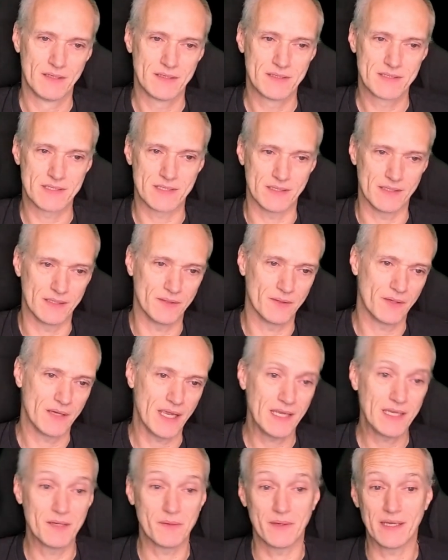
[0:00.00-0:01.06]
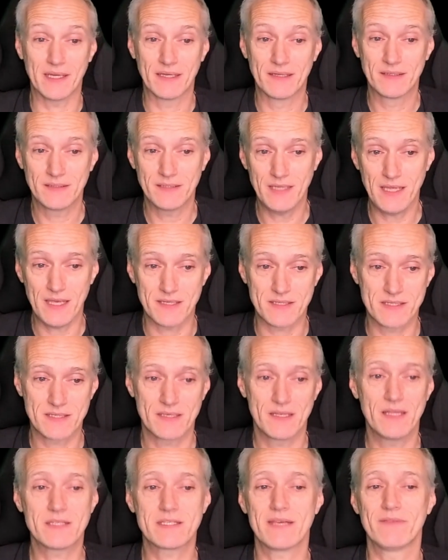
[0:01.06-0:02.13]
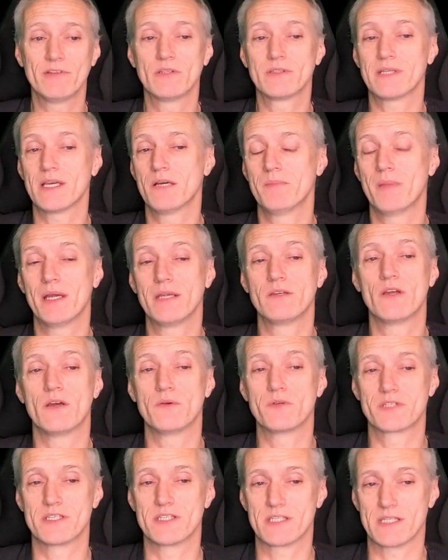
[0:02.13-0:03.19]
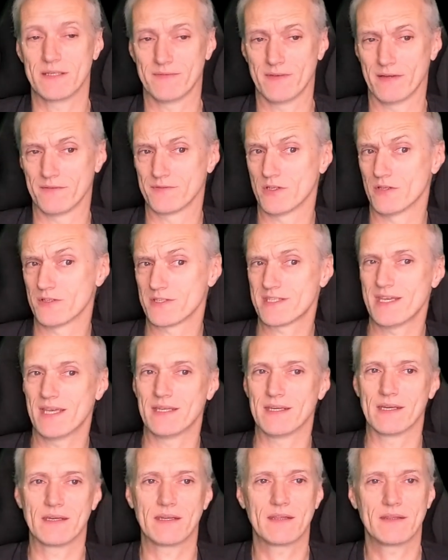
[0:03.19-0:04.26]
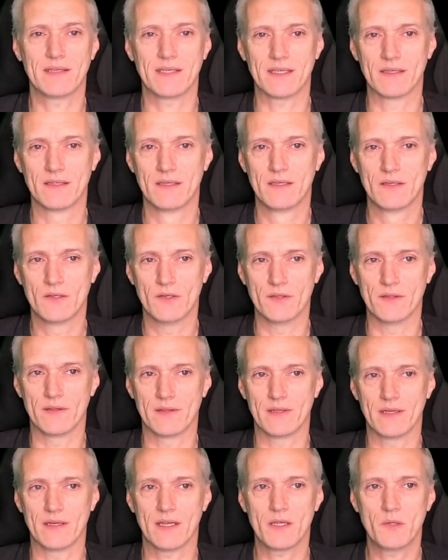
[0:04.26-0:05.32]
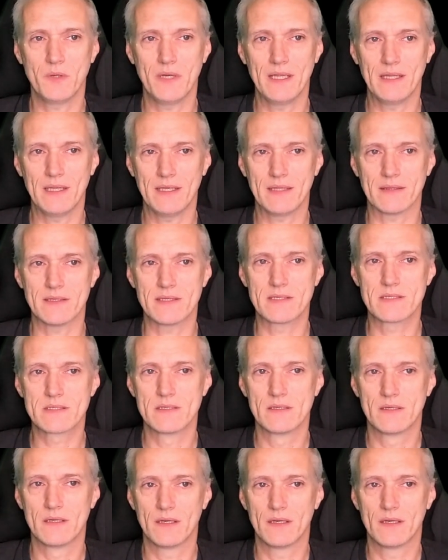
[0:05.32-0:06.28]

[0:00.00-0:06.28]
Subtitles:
So anyway, yes, let's have a look down my notes and see if I've not said anything other than I quite like this.